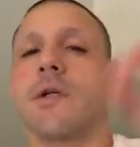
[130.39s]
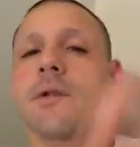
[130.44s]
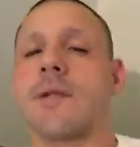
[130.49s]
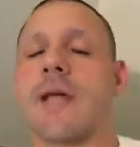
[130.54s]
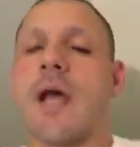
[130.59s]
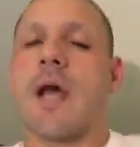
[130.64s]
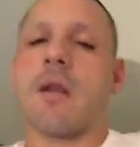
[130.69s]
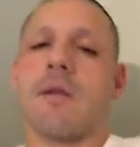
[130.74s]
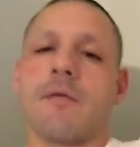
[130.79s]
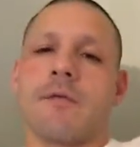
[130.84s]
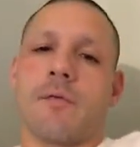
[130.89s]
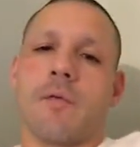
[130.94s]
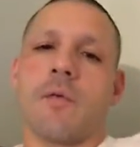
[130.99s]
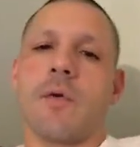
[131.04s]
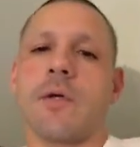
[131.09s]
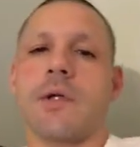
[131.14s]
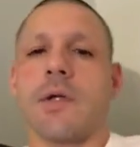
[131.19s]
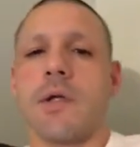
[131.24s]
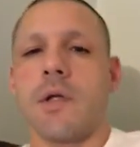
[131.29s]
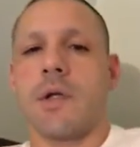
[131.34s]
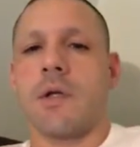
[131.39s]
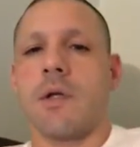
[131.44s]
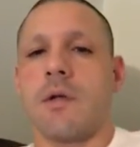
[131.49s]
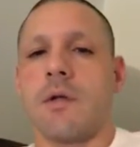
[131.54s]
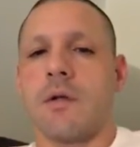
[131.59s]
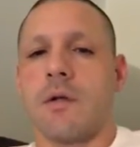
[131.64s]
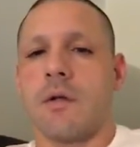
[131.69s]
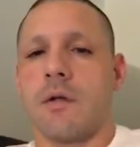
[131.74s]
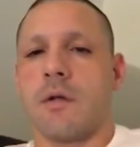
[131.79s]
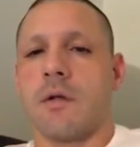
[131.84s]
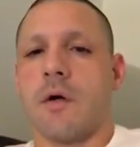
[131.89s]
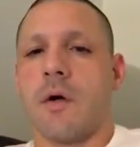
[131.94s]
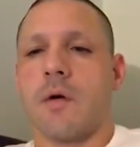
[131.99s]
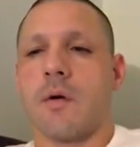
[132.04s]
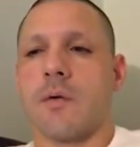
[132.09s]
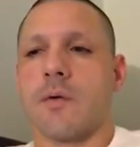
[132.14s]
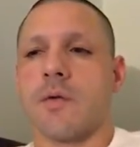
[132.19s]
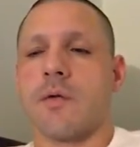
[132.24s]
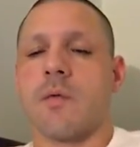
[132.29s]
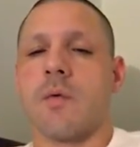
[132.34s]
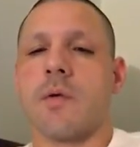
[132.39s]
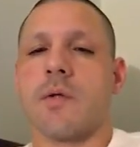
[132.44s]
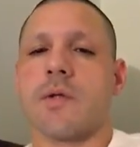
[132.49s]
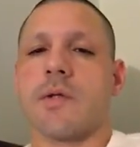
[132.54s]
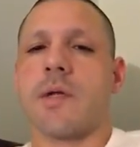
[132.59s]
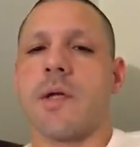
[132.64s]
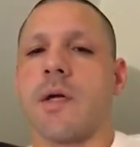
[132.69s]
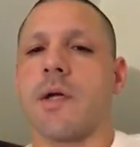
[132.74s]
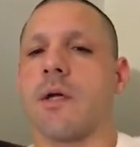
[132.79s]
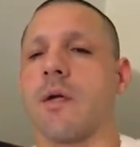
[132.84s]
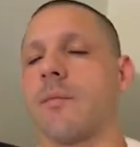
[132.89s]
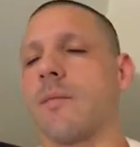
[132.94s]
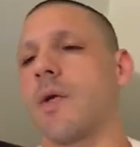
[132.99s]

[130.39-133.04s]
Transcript: California in it, Arnold Schwarzenegger.